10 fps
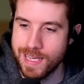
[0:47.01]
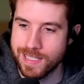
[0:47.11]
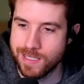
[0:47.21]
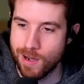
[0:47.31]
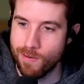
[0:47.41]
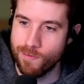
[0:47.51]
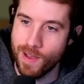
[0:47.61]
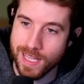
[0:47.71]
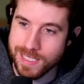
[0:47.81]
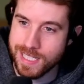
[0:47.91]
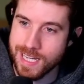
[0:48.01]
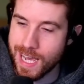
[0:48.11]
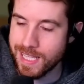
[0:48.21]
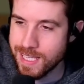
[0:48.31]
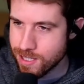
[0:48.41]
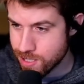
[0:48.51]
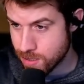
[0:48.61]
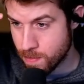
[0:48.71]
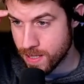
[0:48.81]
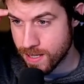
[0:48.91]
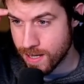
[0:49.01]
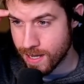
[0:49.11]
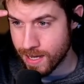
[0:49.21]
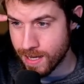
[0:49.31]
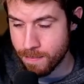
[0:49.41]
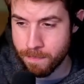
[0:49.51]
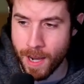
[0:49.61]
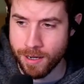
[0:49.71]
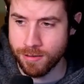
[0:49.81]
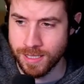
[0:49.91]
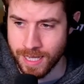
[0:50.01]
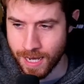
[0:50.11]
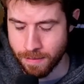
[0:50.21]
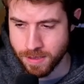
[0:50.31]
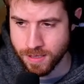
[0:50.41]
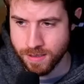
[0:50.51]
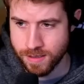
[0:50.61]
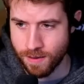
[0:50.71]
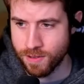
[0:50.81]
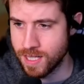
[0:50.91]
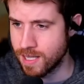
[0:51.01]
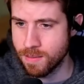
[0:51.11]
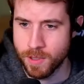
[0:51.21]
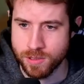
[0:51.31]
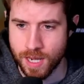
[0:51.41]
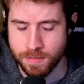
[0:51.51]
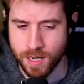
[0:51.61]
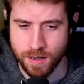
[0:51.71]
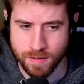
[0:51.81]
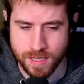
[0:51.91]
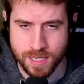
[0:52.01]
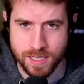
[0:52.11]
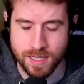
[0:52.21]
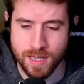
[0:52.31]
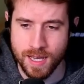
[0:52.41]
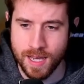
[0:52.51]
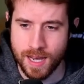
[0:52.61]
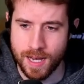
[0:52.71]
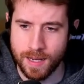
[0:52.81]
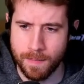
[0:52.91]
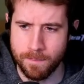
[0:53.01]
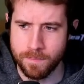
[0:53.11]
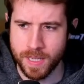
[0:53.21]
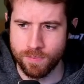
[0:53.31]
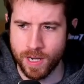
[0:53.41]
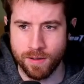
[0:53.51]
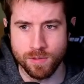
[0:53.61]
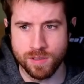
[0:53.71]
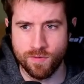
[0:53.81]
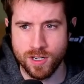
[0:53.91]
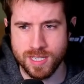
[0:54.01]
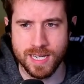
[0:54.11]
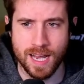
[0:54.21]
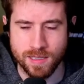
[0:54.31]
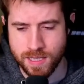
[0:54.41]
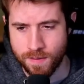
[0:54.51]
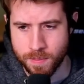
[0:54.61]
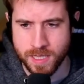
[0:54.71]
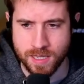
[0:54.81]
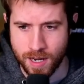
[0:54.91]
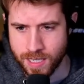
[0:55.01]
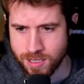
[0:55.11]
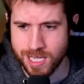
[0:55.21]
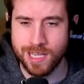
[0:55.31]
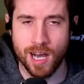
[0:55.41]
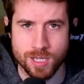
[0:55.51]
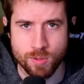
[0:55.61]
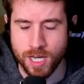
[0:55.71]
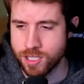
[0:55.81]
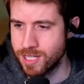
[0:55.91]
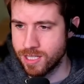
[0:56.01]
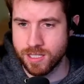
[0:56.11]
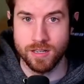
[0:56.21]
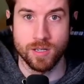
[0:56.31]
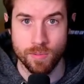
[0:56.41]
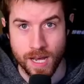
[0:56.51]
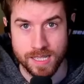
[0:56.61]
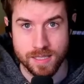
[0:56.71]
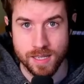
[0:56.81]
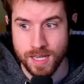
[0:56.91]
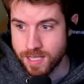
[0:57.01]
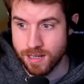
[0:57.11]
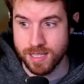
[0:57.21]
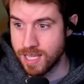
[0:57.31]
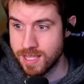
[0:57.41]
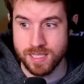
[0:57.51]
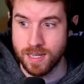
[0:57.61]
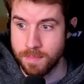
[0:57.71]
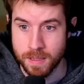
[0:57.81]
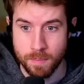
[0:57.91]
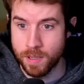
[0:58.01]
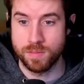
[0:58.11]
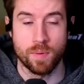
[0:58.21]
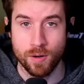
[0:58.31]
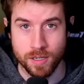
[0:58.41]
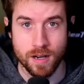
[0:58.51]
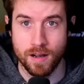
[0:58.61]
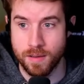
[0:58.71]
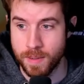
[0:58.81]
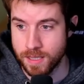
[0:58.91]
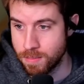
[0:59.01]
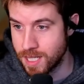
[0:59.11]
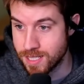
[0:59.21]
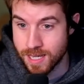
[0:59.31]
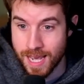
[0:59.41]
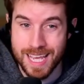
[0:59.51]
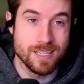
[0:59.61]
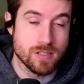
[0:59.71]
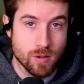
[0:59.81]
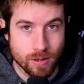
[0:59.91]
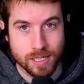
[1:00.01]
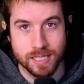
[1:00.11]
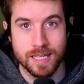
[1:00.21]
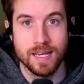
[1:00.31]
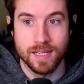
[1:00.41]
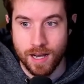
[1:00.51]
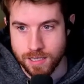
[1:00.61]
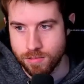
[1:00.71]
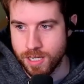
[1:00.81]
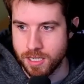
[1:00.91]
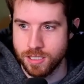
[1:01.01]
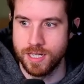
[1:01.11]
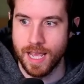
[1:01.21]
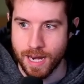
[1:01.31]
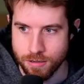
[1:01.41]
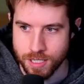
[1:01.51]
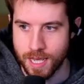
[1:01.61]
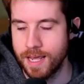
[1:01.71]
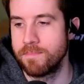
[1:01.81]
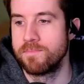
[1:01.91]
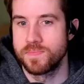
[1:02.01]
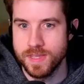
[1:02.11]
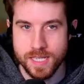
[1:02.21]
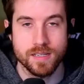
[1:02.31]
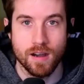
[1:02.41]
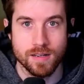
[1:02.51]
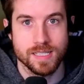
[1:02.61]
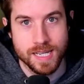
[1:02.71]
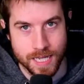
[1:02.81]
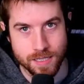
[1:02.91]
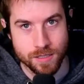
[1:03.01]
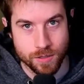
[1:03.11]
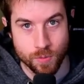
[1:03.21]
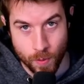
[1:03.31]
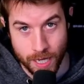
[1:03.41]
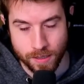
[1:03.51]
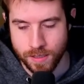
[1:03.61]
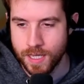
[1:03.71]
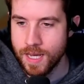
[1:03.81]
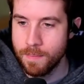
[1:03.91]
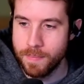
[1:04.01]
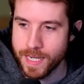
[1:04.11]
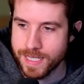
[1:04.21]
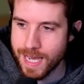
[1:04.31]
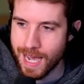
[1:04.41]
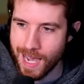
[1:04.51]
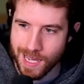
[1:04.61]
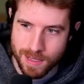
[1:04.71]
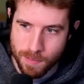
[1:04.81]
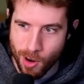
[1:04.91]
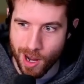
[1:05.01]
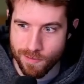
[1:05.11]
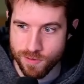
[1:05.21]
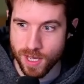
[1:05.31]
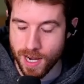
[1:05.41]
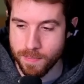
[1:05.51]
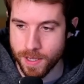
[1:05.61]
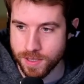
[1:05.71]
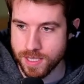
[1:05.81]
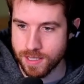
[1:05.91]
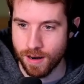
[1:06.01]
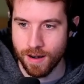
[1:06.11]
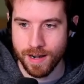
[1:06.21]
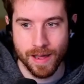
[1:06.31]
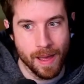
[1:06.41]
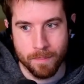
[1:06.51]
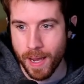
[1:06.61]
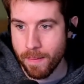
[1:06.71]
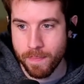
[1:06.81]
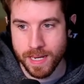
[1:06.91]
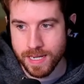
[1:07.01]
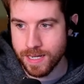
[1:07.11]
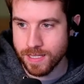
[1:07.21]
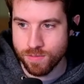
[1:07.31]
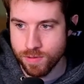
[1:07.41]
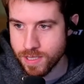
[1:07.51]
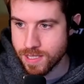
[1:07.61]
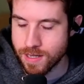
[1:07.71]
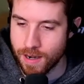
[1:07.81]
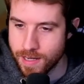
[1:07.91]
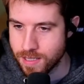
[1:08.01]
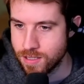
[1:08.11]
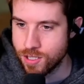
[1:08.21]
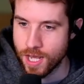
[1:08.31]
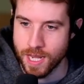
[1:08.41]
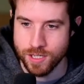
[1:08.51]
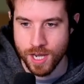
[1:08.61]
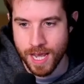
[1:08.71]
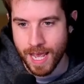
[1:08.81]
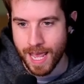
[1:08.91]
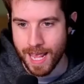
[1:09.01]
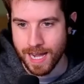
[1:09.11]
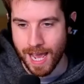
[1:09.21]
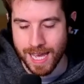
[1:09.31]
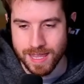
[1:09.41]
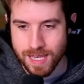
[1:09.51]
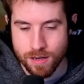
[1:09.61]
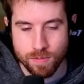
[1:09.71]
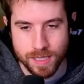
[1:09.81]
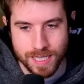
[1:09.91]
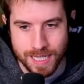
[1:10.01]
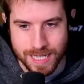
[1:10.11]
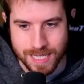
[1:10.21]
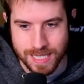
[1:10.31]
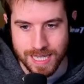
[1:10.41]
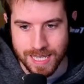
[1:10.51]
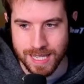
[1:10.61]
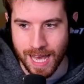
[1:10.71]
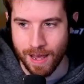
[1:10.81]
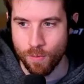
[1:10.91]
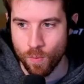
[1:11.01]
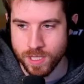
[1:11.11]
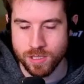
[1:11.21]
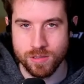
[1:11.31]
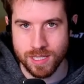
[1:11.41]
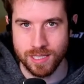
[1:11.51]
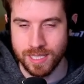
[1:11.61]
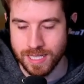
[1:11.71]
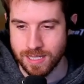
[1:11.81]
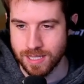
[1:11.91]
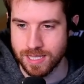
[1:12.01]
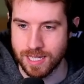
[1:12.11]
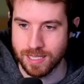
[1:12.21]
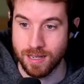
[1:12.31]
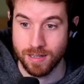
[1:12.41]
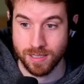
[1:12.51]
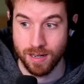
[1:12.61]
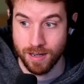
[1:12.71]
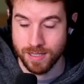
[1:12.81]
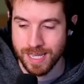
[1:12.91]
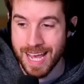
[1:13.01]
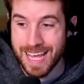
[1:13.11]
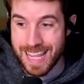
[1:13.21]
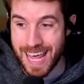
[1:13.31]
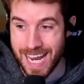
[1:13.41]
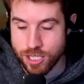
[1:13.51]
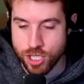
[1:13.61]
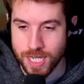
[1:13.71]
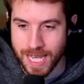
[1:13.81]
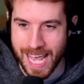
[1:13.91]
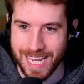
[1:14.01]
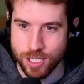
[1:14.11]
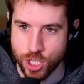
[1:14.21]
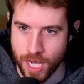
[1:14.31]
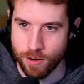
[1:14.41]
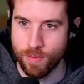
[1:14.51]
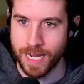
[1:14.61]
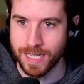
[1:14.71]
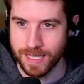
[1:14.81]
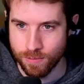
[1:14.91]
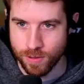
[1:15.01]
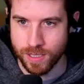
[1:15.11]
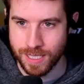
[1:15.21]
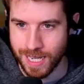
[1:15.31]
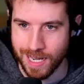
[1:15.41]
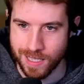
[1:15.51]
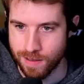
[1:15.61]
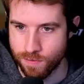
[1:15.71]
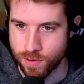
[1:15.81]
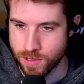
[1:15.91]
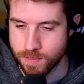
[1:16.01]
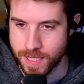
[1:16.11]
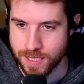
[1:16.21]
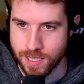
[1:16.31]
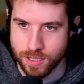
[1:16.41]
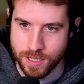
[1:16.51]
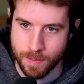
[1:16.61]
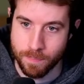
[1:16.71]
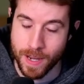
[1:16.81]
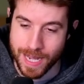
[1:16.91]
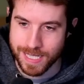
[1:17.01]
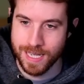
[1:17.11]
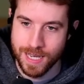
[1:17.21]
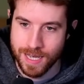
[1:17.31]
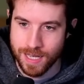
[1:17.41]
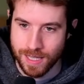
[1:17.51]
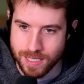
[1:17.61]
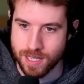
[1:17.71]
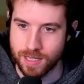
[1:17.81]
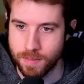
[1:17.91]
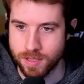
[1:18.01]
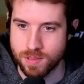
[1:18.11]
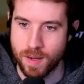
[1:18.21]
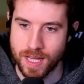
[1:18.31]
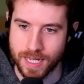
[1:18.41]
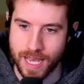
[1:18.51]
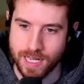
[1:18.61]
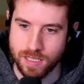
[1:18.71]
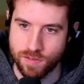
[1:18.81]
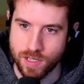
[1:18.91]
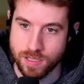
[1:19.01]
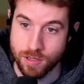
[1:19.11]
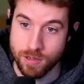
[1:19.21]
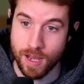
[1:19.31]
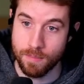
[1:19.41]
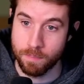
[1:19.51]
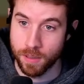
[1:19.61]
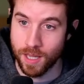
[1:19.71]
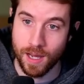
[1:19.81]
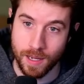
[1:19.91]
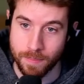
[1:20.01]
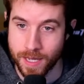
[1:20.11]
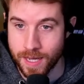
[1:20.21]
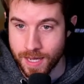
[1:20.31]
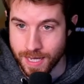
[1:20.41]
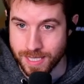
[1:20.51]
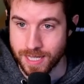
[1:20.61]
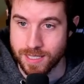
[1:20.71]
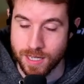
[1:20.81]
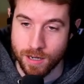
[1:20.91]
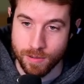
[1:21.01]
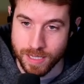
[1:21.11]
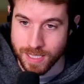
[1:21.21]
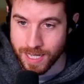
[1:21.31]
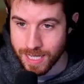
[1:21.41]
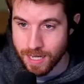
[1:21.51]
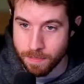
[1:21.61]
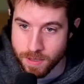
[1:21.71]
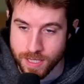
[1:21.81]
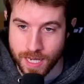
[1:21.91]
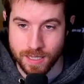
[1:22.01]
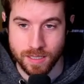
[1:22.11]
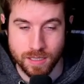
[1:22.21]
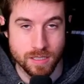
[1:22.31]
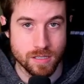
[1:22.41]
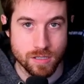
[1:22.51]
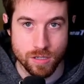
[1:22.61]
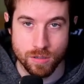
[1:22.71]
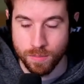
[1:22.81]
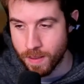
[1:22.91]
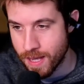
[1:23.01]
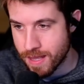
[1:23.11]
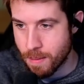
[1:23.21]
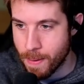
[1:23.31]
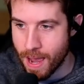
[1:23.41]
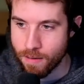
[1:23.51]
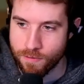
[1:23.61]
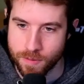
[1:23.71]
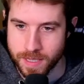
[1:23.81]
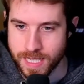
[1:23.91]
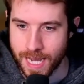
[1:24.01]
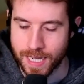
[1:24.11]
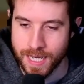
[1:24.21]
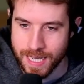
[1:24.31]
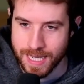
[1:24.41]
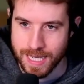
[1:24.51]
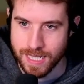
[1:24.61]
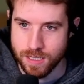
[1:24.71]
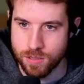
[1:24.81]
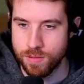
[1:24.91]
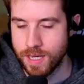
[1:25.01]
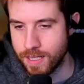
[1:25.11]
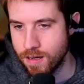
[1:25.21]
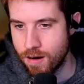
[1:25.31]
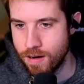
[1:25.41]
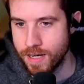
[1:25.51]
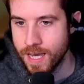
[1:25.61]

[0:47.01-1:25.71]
So Valentina, I think she's been moderately hyped. Definitely not the most hyped card of the season, but when it was first announced and everybody saw it, you see cost reduction and you start to go nuts. You start to think this is going to be the most broken card of the month because historically, cost reduction, energy gain, these cards tend to do well. But the more I've thought about this card, my opinion has really started to change, and I think you're really going to see that once you see the list of the 6 cost cards that she can generate. It really kind of influenced my decision here, but let's talk about the spotlight caches first. So you got Blob, a 6/0, and he's going to eat up your deck and consume the power from the deck into that card.